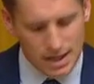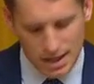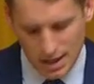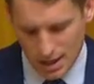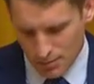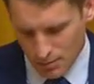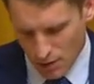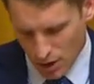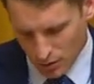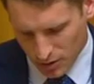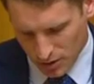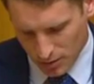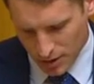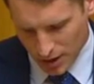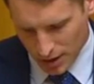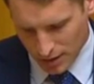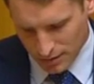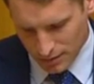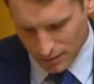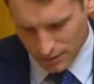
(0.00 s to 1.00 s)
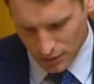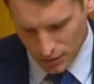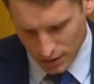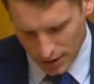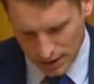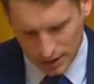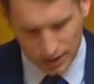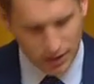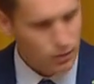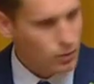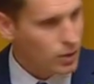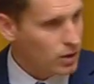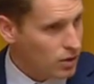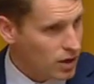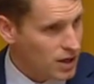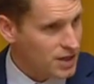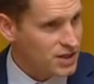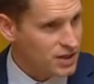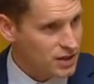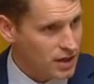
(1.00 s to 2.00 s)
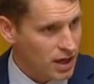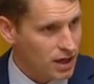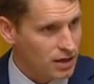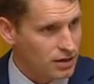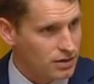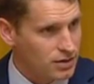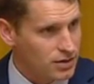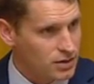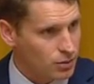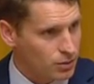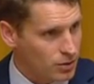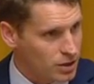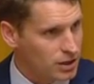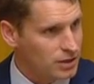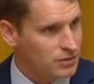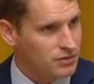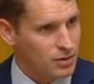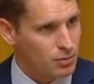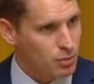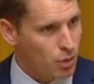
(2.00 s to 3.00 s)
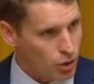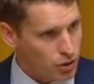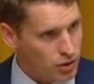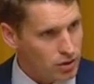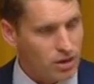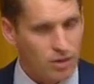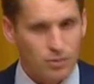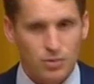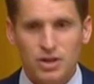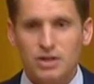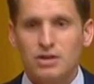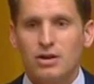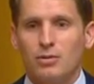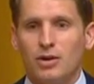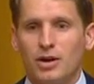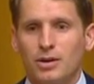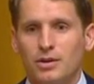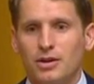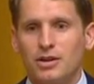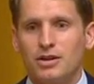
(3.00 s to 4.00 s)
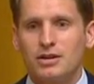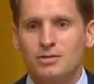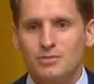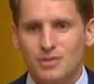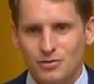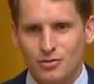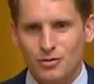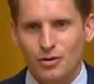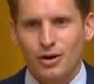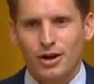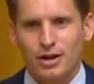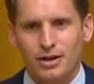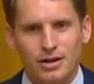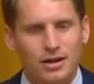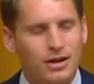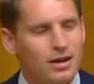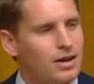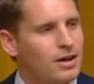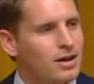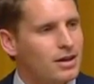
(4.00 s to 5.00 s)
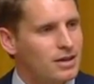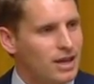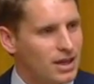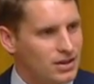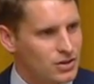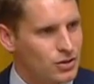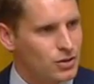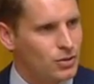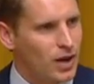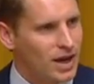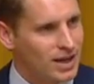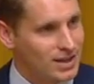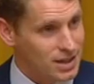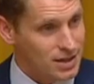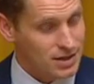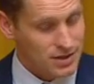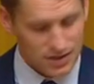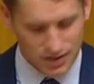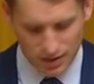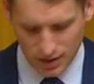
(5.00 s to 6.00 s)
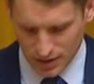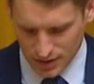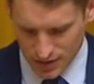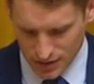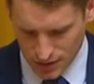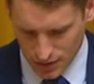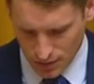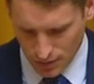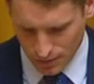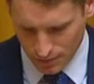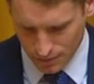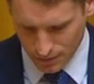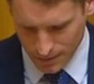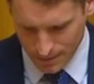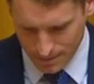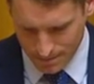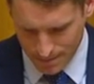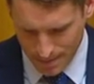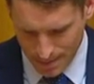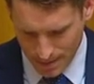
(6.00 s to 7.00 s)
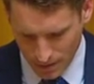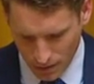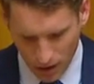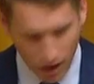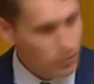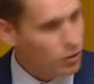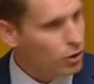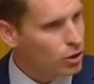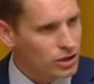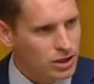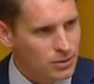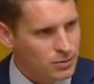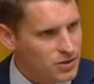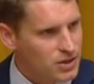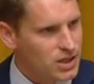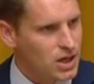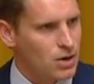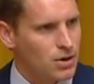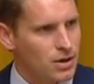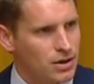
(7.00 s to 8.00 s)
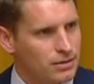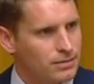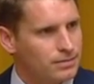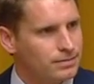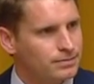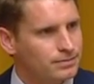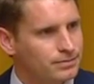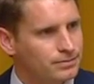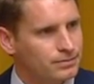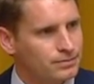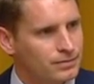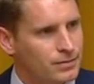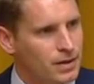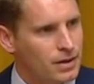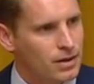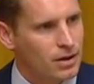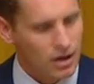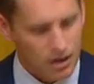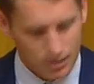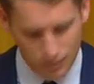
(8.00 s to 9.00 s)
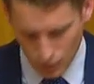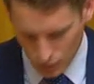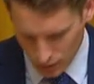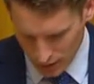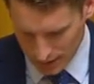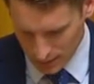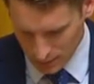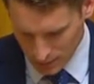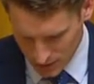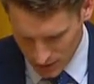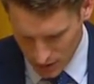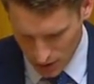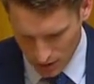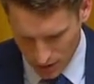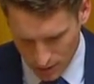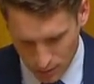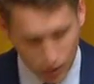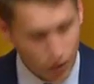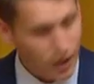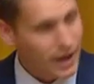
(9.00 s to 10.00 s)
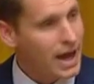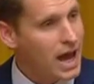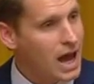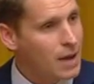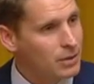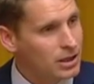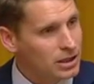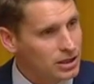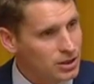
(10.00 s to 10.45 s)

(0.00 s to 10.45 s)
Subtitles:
I want to make very clear where I stand, so I'm going to lift the bonnet a bit on my thinking before I get to 18C itself. I'm not a libertarian. I'm not a libertarian, but I am a